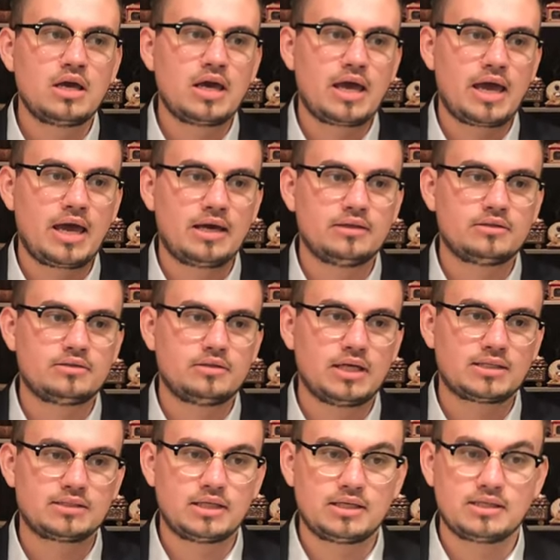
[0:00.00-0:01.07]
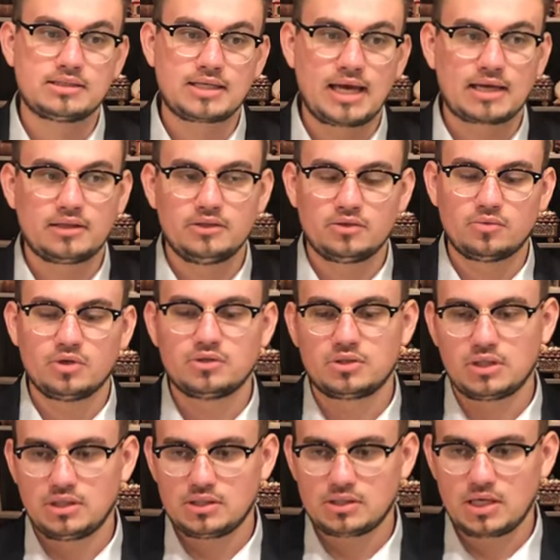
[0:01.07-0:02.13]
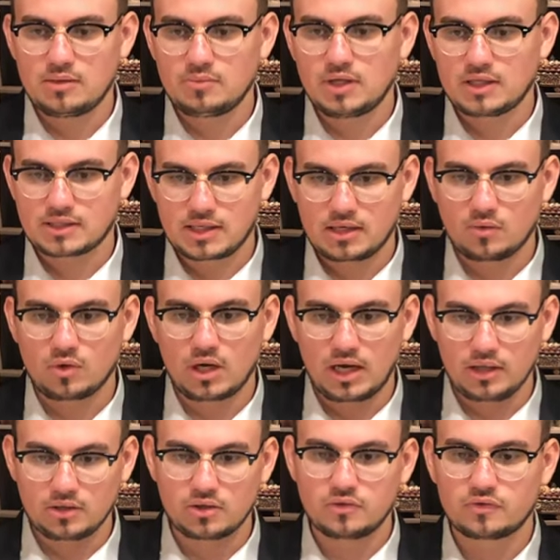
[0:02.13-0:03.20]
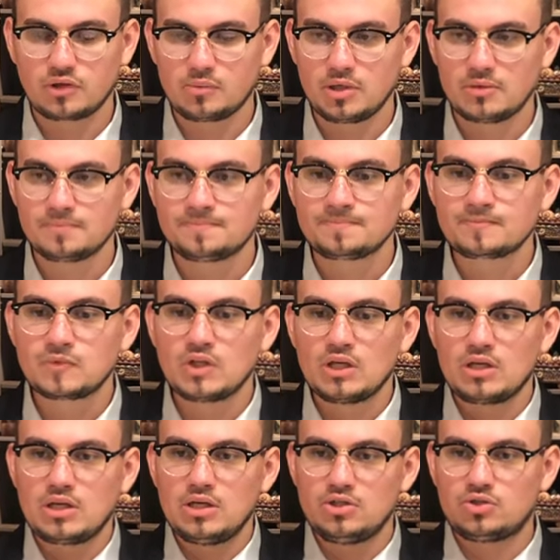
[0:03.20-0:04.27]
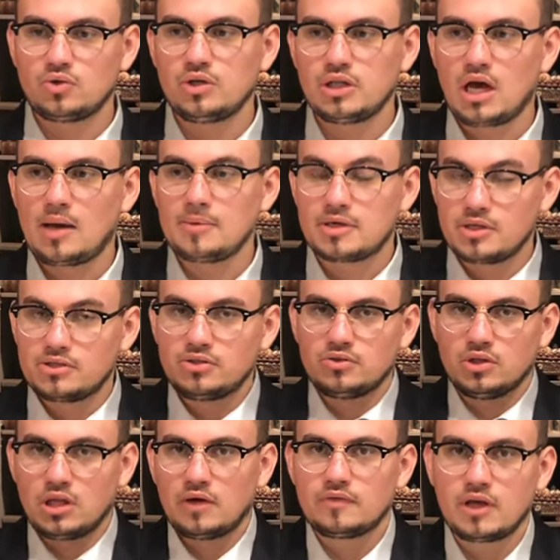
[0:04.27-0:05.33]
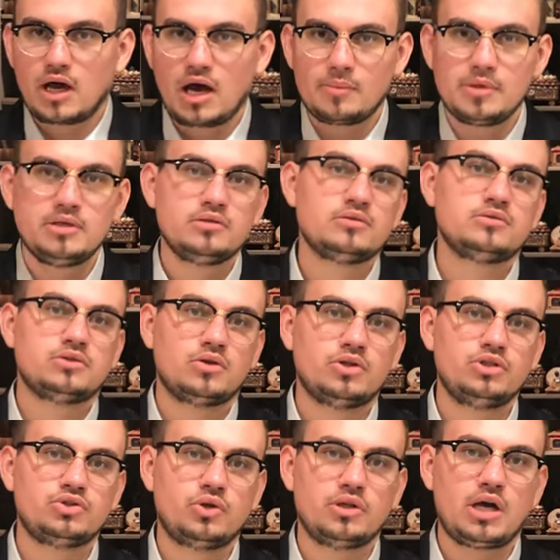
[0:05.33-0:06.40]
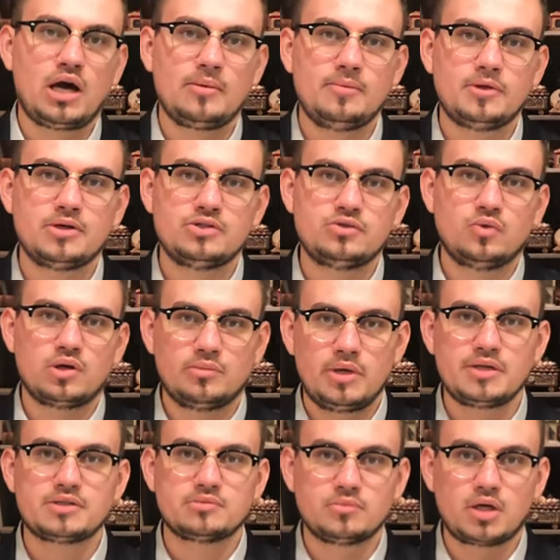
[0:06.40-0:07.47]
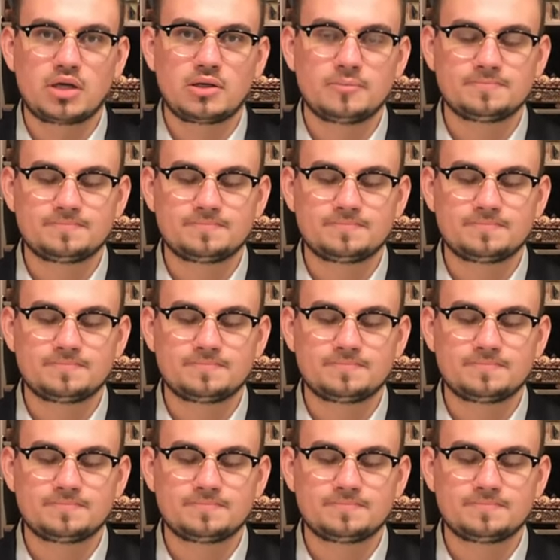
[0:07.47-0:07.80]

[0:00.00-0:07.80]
And that's not exactly the words that he said, but that's kind of what I learned from it. Enjoy the hobby because you love the hobby. Don't enjoy the hobby because you want to make some money.